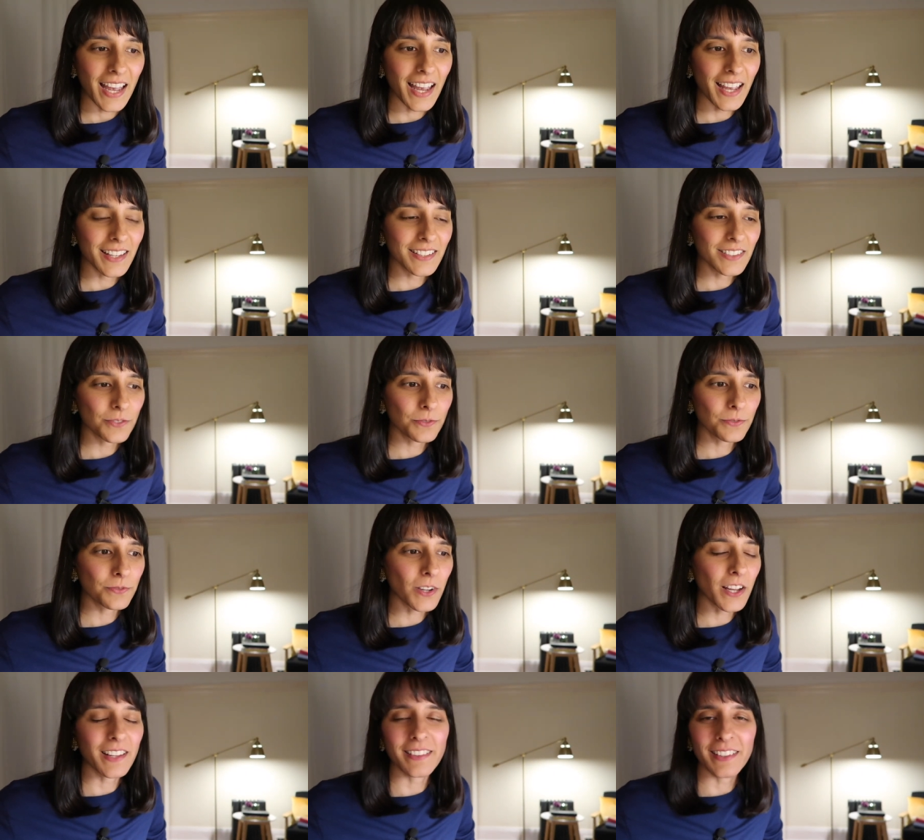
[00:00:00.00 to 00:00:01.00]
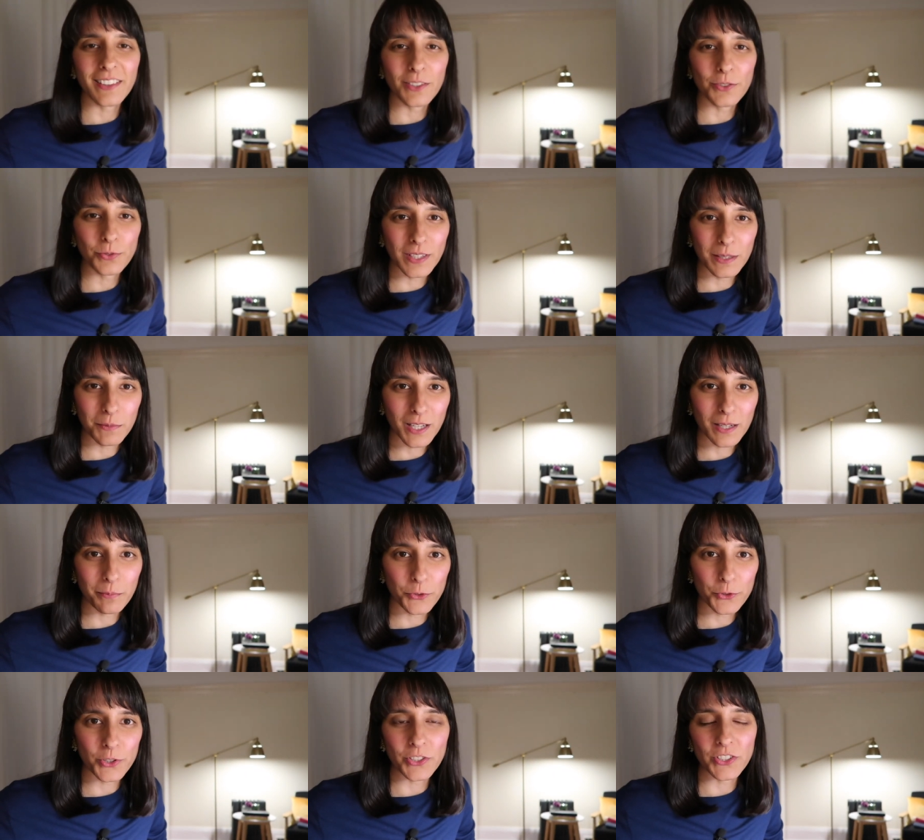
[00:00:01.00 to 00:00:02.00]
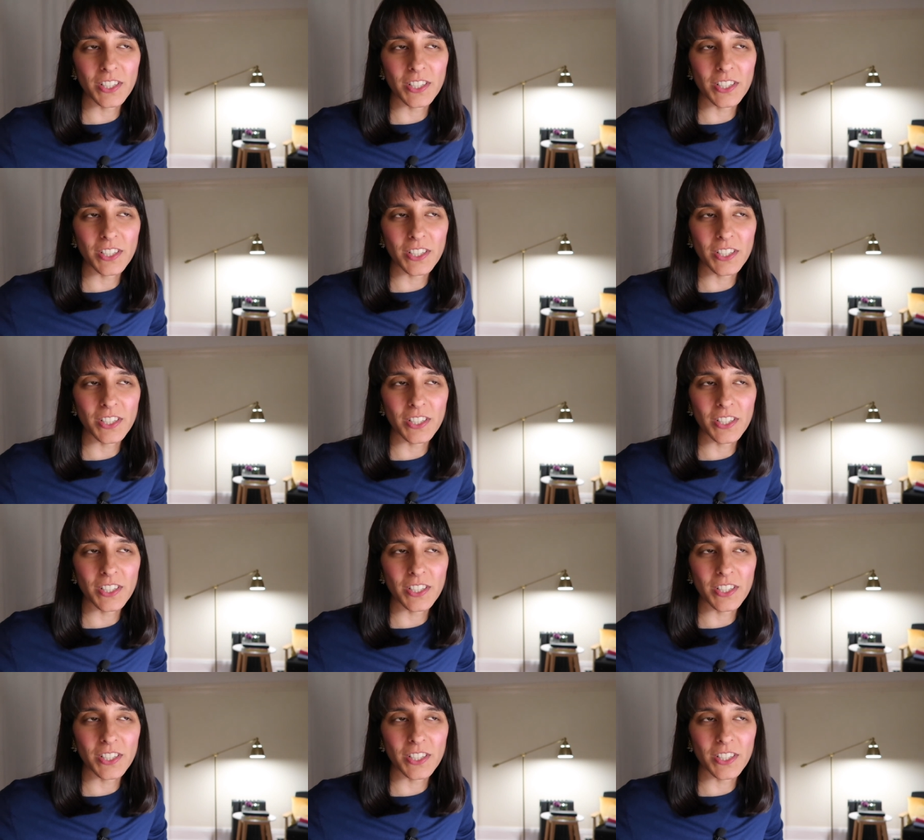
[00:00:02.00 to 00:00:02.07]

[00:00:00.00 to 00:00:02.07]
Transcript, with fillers: and finally the dream come true.